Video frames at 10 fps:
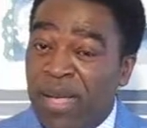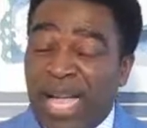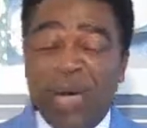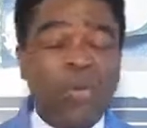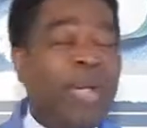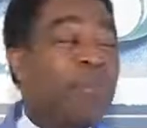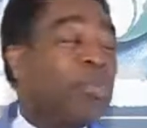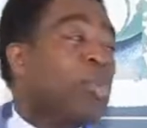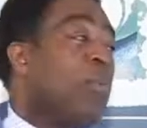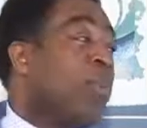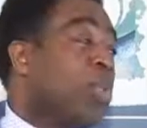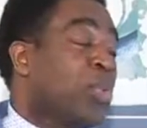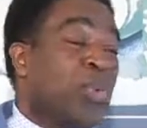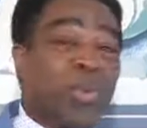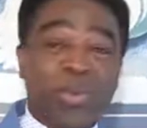Ah, we have so
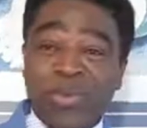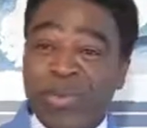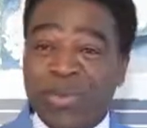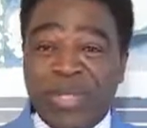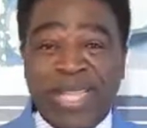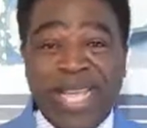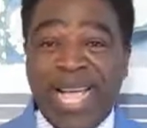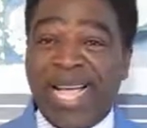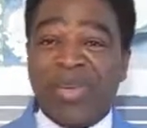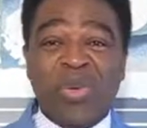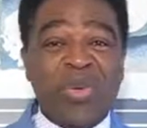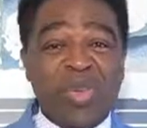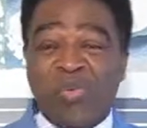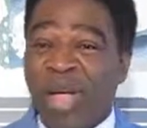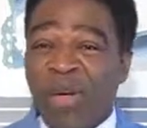much to go through today. I don't know
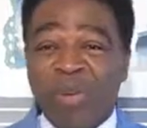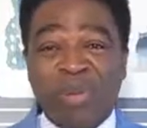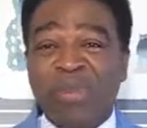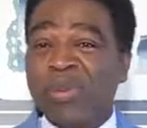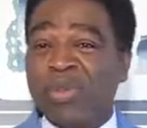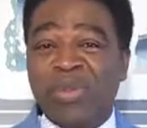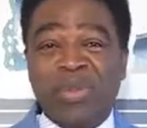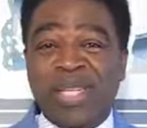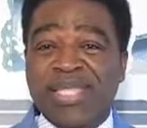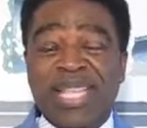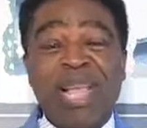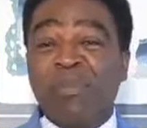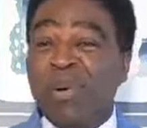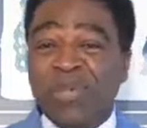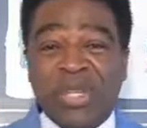if we are going to be able to do this,
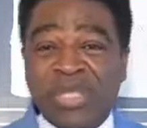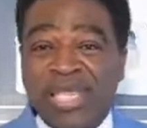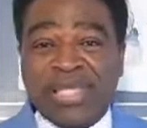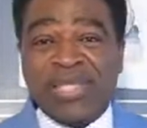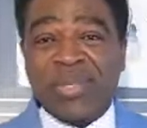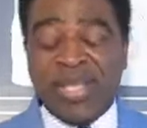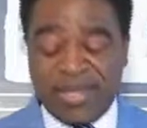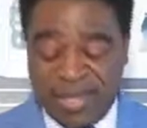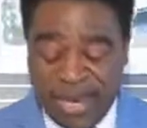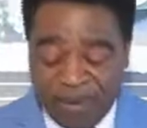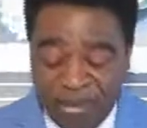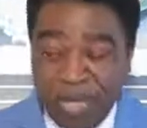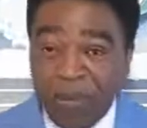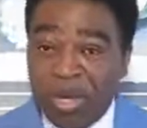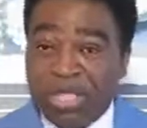but just listen to this now.
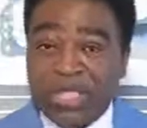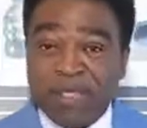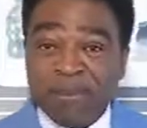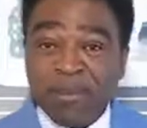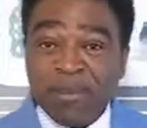Watch it.